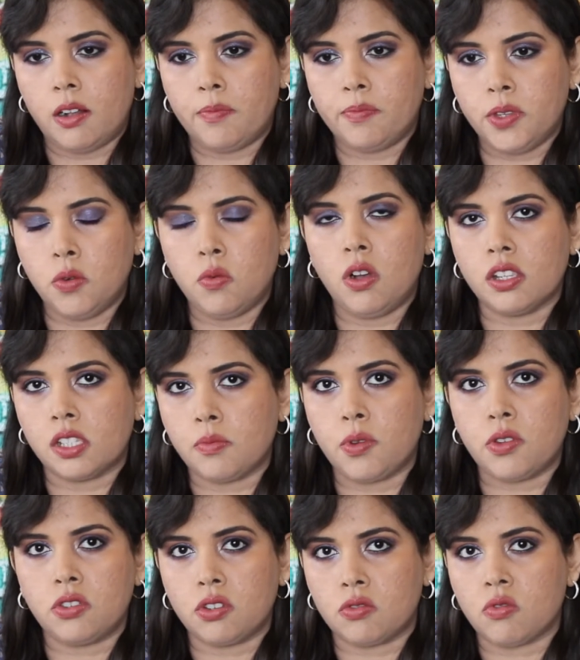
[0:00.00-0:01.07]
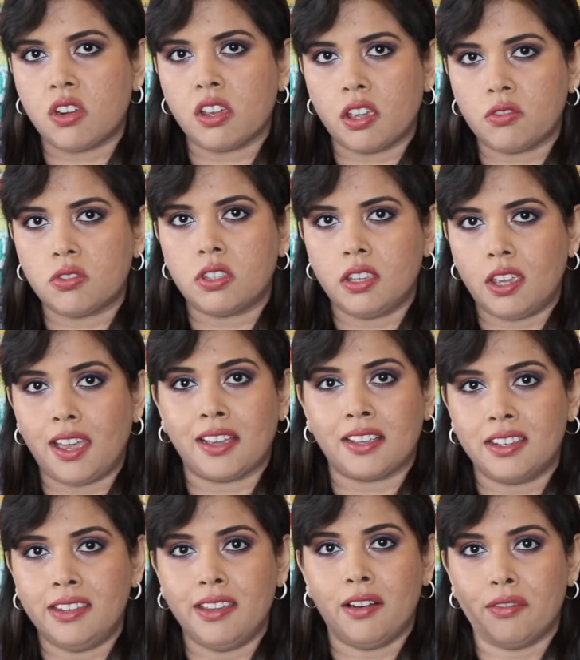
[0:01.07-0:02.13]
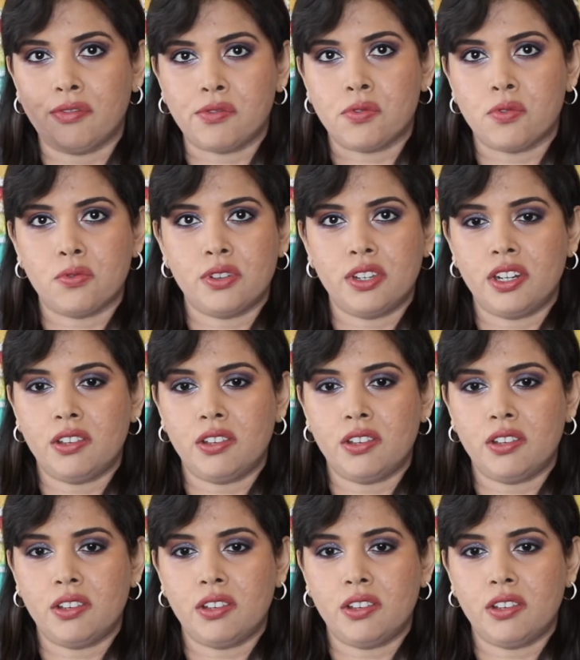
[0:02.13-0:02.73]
You are supposed to dry out the acne after all,